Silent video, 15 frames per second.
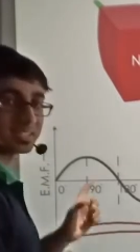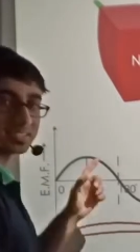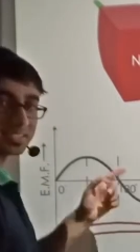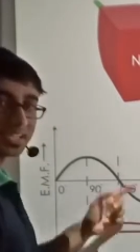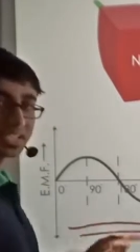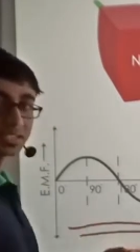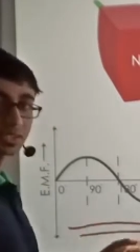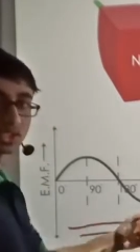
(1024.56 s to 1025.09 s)
a
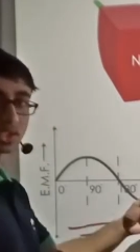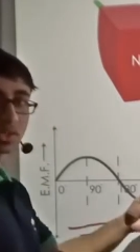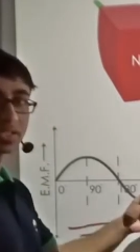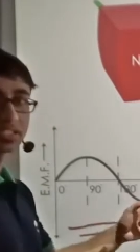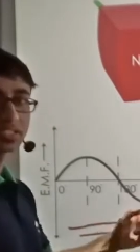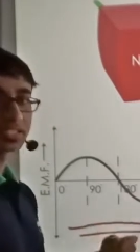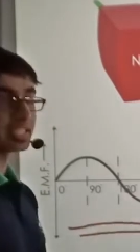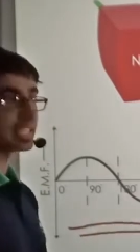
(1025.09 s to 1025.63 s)

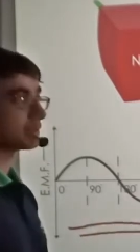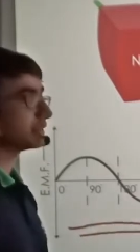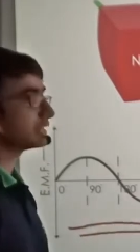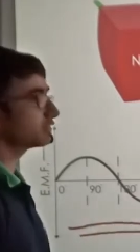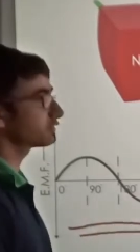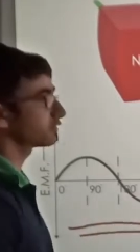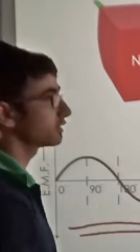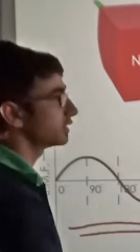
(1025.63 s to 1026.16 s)
sinusoidal
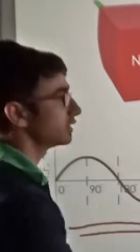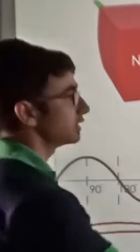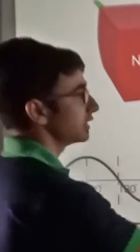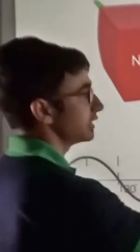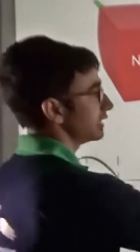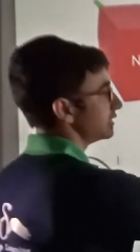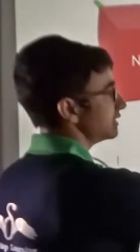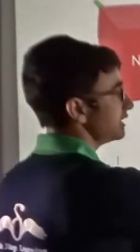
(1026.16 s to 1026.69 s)
EMF
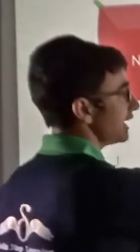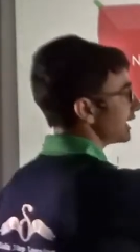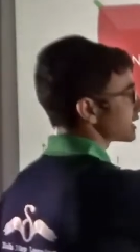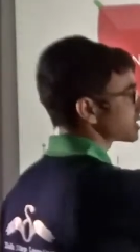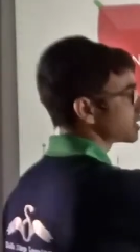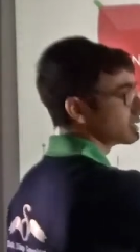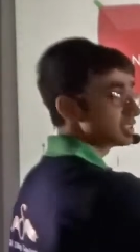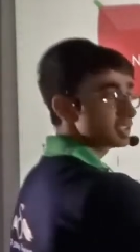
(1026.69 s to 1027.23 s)
in the
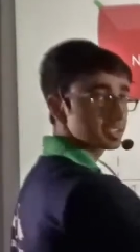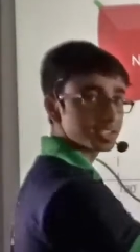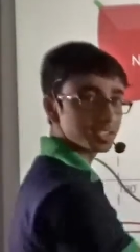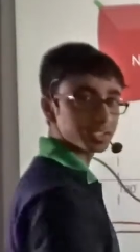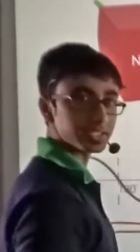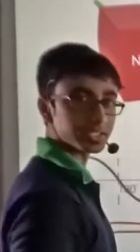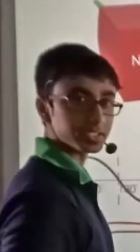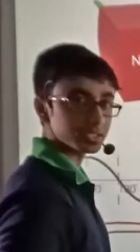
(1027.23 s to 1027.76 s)
external
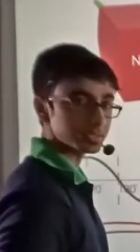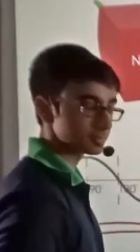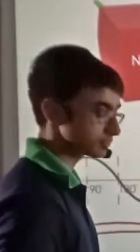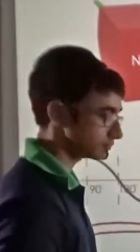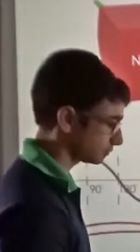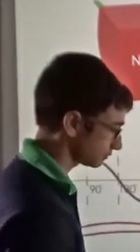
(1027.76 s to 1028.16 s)
circuit.